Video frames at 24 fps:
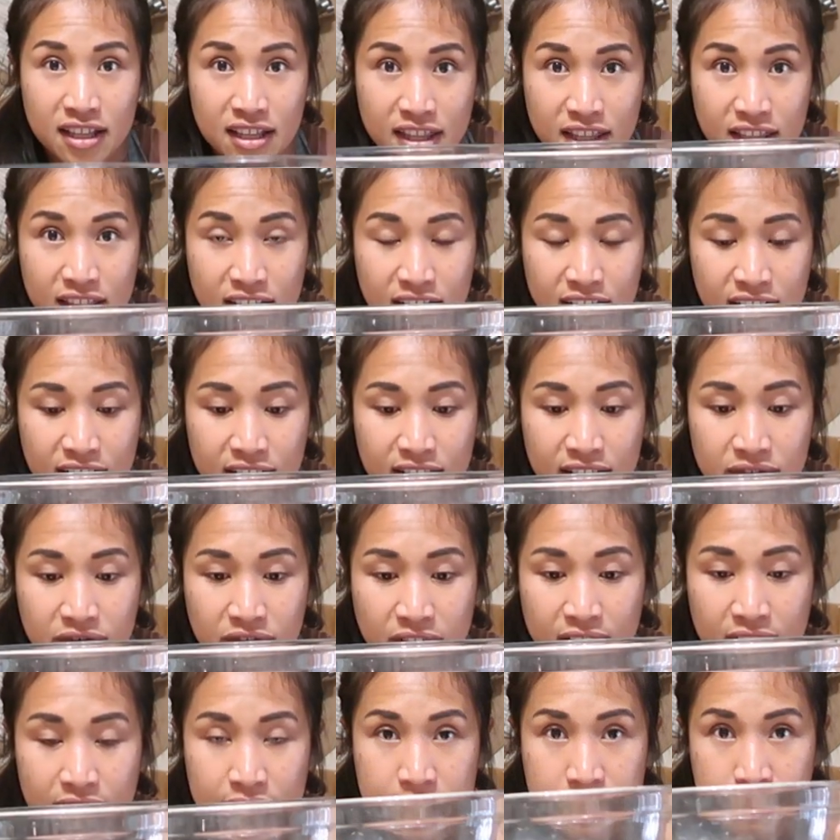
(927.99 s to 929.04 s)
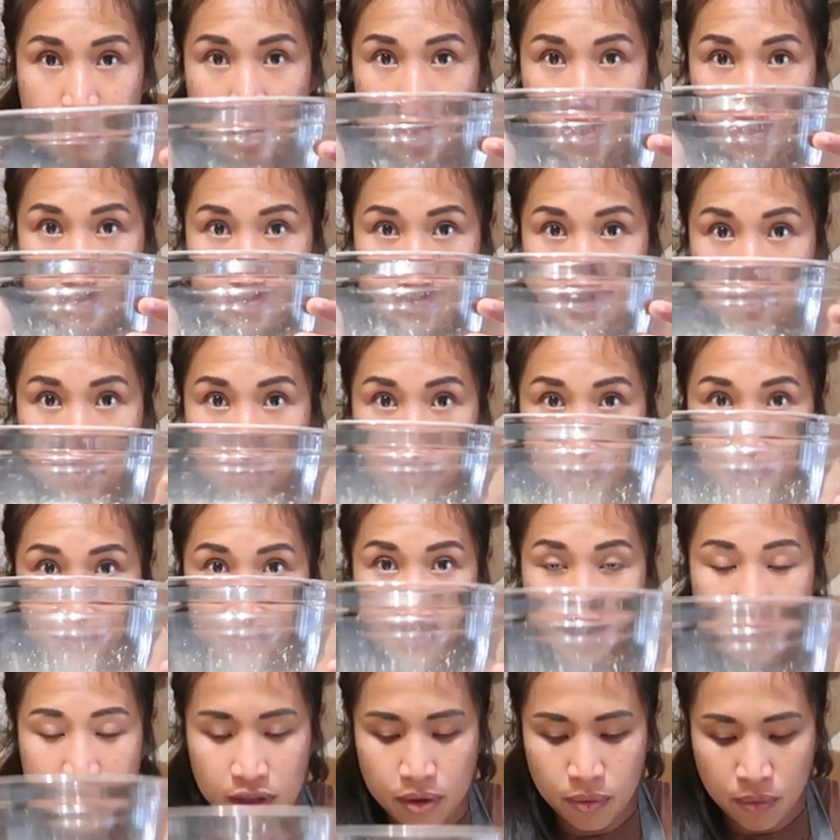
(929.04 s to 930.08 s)
the levain is being
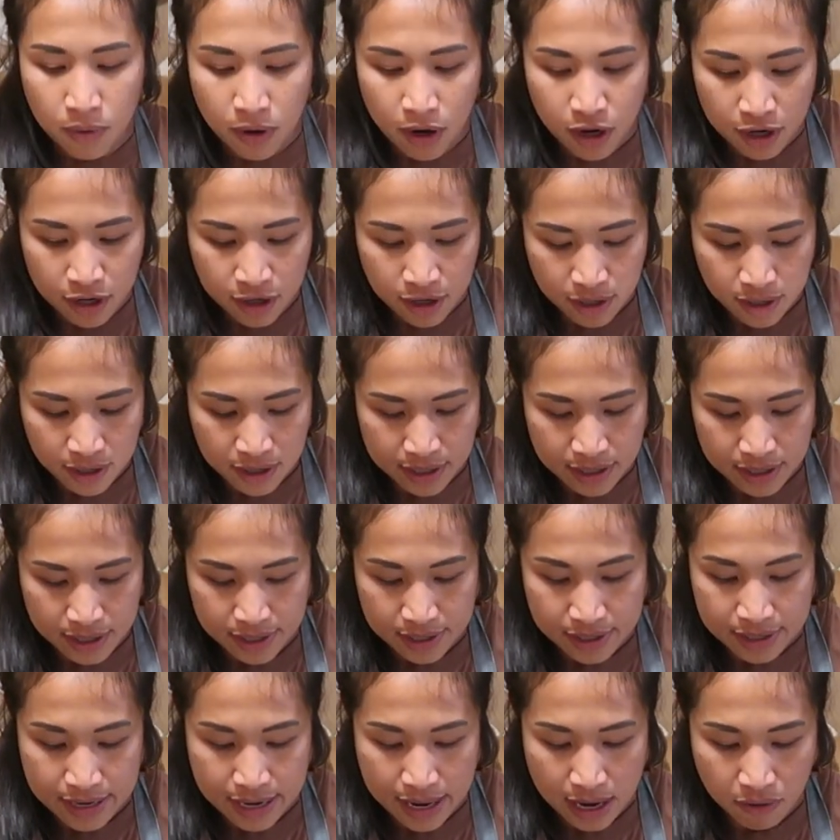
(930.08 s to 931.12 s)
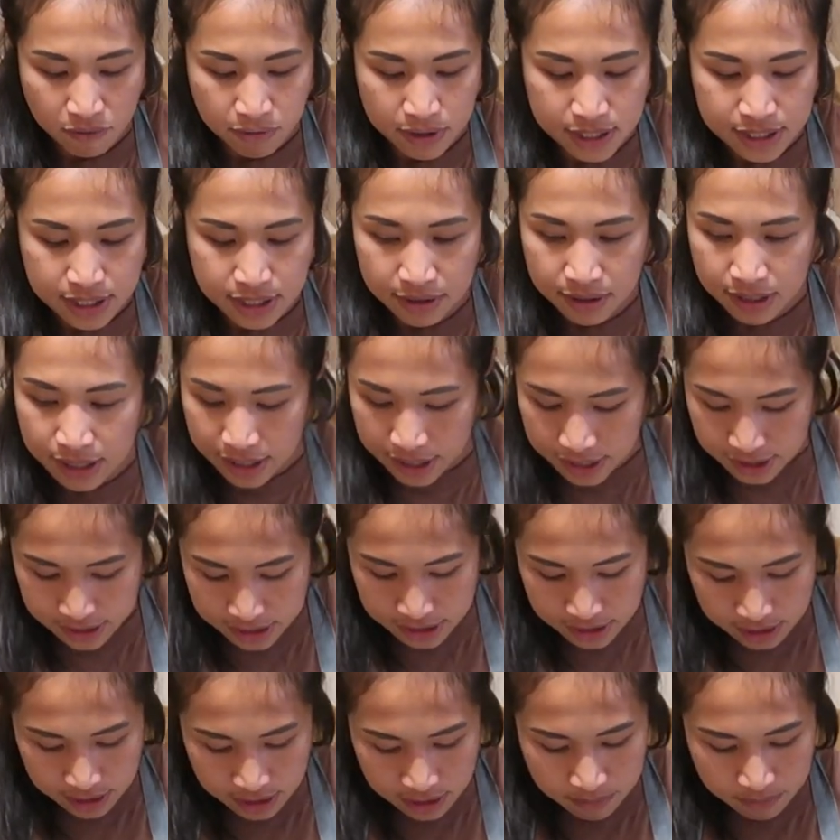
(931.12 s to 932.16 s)
dispersed in the water. Now is the
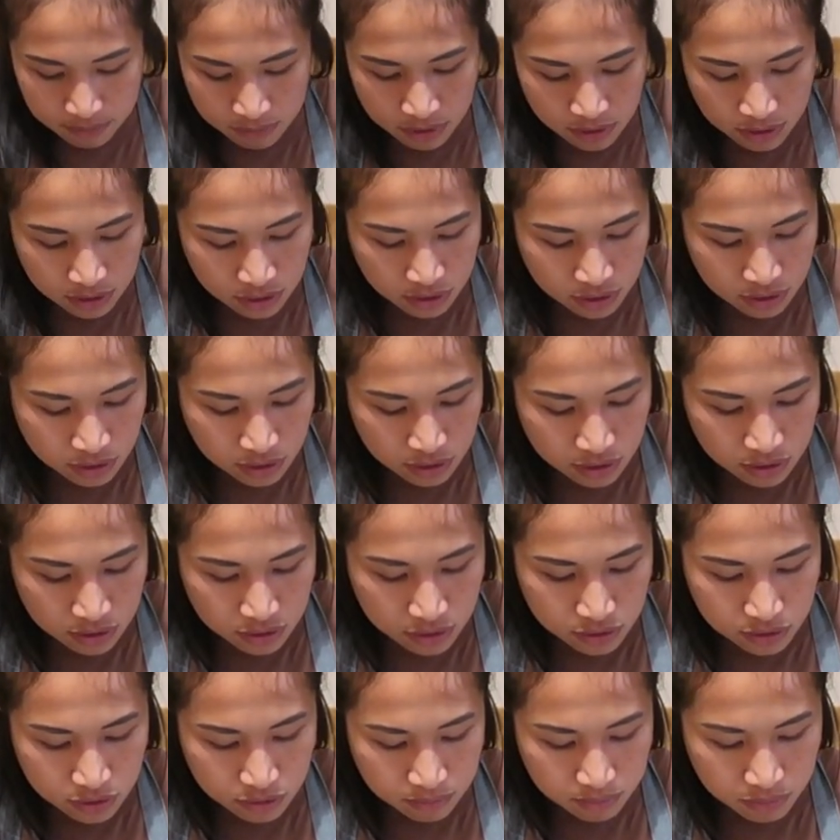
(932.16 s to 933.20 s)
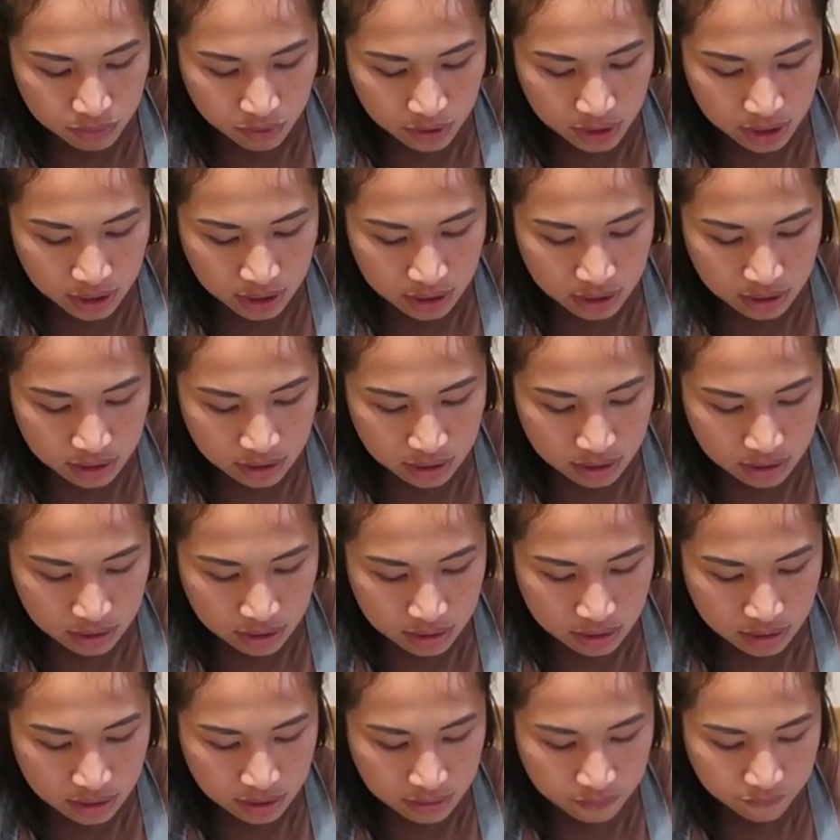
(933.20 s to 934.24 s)
time to put in
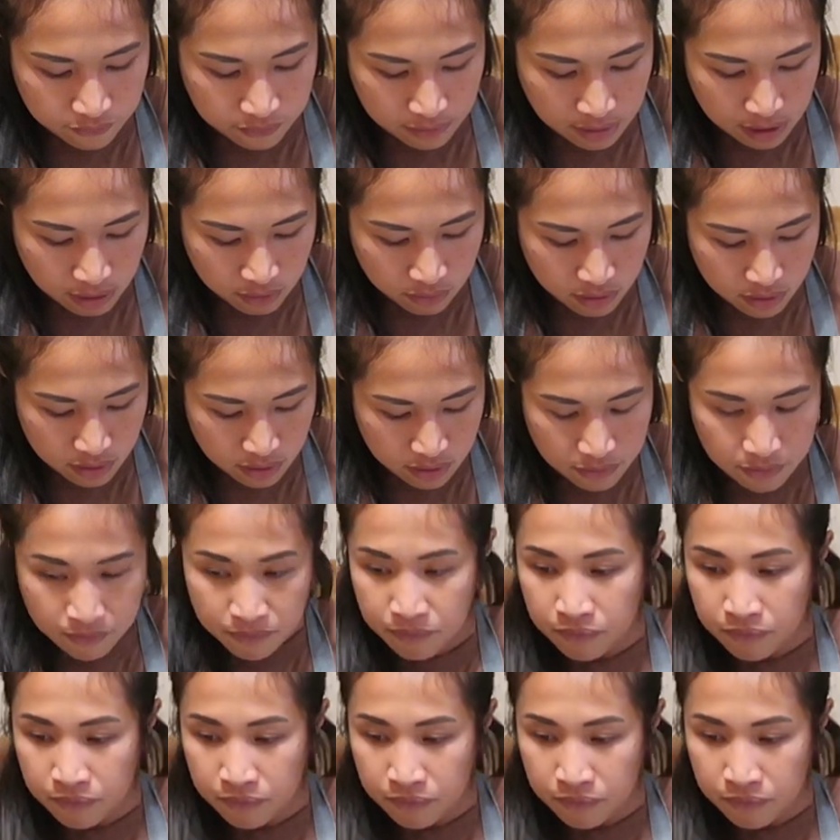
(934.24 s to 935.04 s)
the flour.